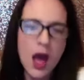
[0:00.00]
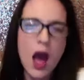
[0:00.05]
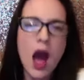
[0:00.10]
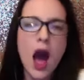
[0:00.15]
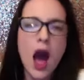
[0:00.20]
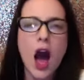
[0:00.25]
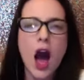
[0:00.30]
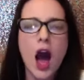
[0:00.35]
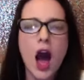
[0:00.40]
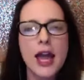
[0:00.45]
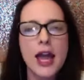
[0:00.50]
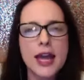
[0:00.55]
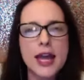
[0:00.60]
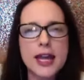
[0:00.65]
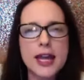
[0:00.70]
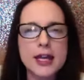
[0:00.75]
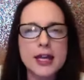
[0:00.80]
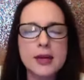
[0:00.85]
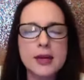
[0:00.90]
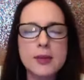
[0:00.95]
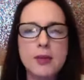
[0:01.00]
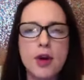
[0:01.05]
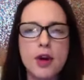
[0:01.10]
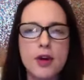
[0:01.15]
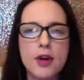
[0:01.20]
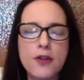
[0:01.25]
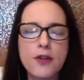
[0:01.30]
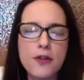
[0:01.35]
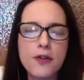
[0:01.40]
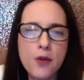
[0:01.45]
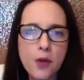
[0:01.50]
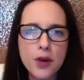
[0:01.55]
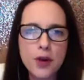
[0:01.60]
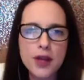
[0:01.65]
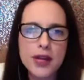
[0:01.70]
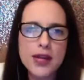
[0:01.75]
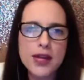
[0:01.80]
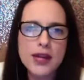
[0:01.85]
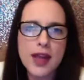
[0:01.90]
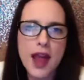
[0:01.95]
I can put a
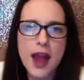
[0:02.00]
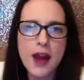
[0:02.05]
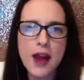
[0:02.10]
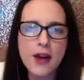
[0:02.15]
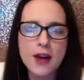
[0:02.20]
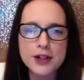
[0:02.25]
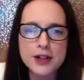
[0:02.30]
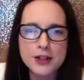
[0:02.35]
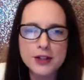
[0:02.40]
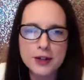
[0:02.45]
40-character